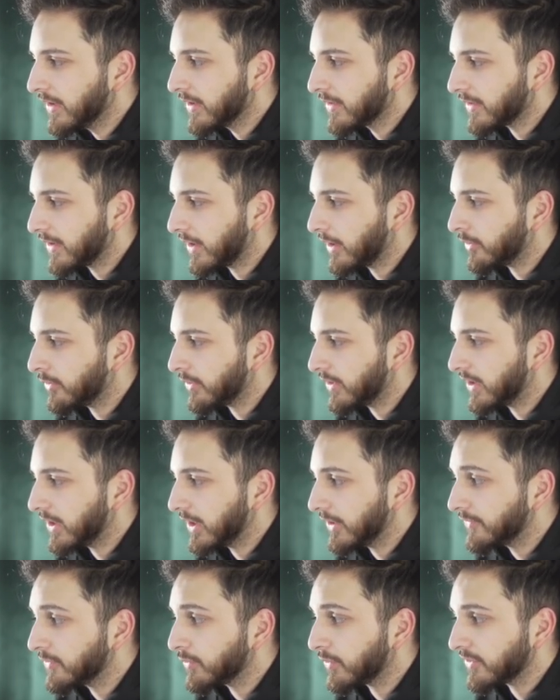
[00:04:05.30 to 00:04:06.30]
Now,
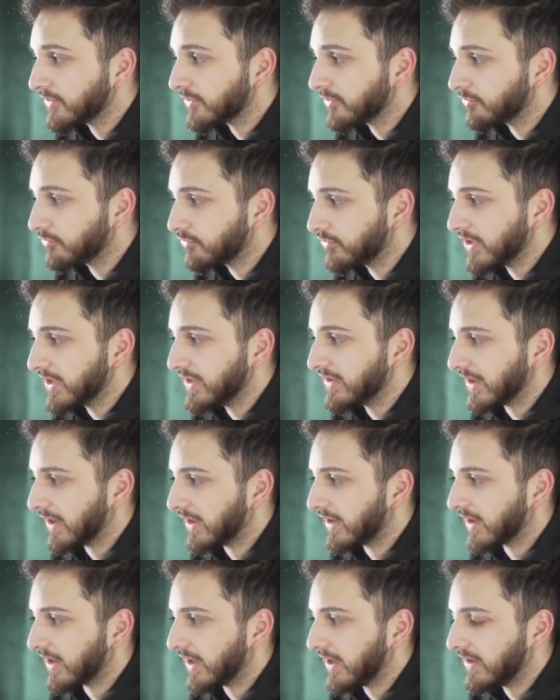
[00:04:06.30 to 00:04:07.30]
if you want to
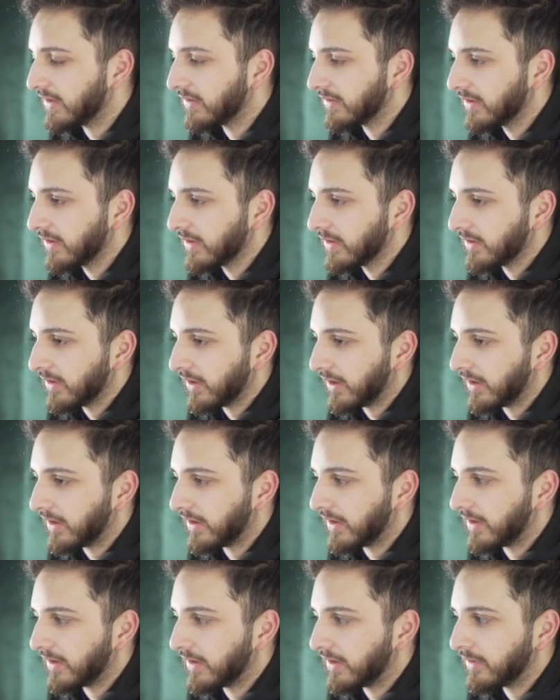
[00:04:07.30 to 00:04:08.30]
redelegate,
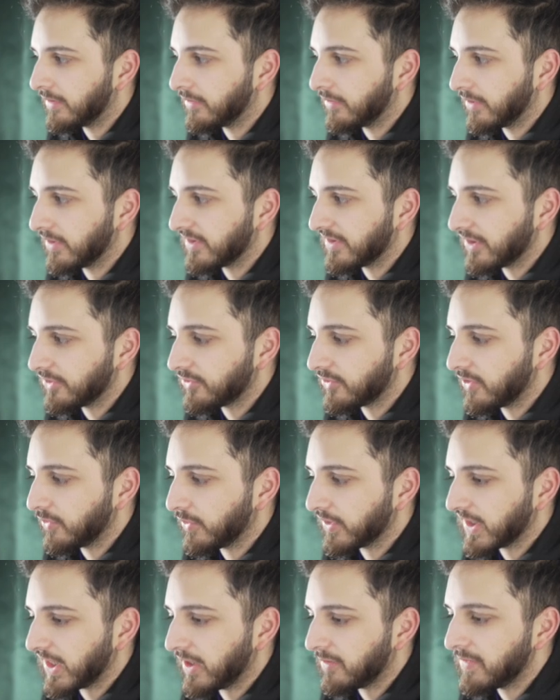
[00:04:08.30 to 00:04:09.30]
essentially
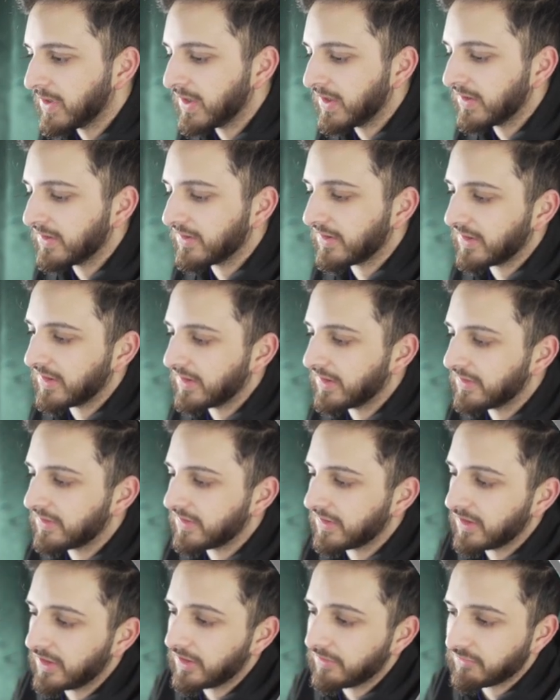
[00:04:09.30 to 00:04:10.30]
what that means
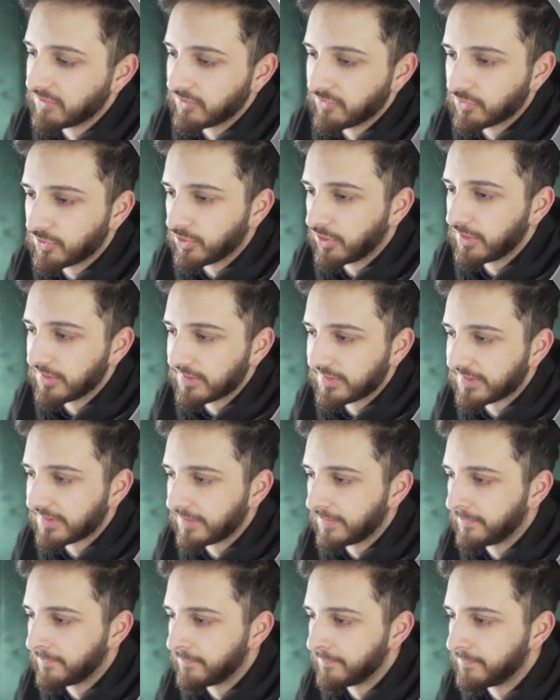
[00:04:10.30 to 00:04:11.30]
is if you've got
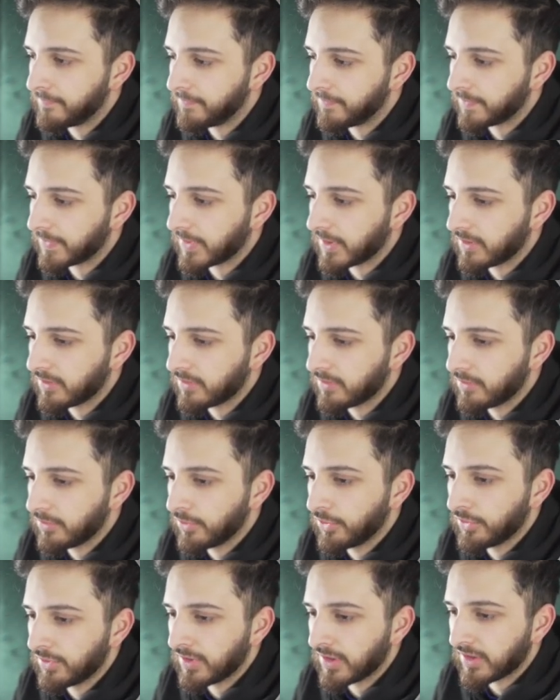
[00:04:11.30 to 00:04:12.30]
some
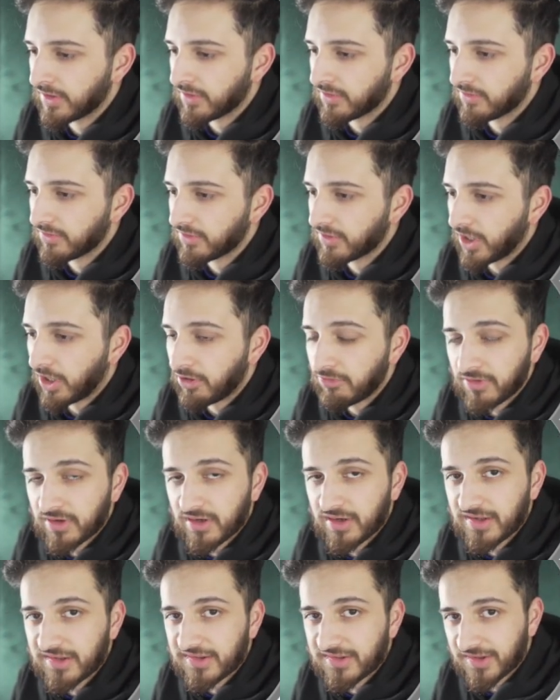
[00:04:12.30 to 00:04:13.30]
Luna
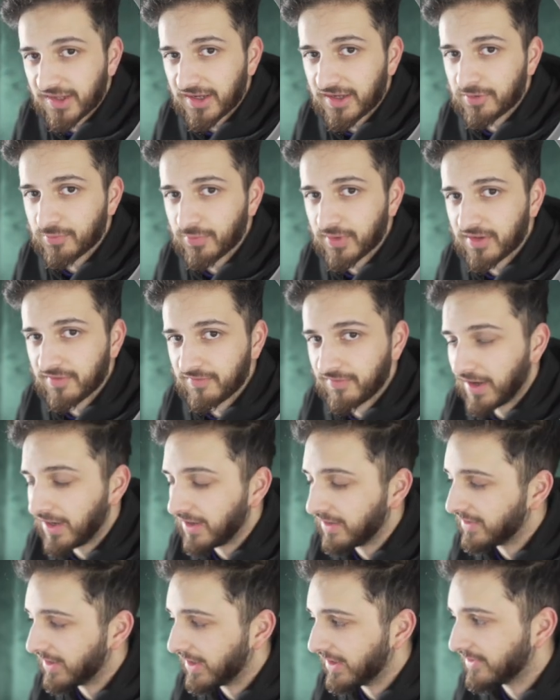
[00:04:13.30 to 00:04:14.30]
currently staked with a
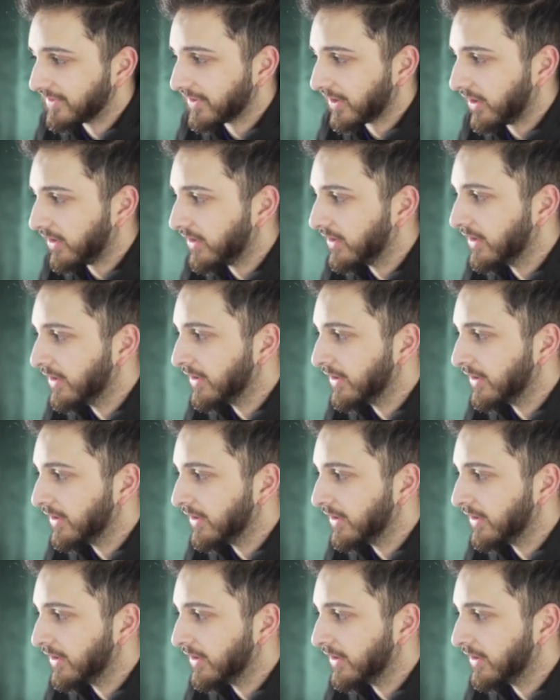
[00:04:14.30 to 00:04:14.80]
validator,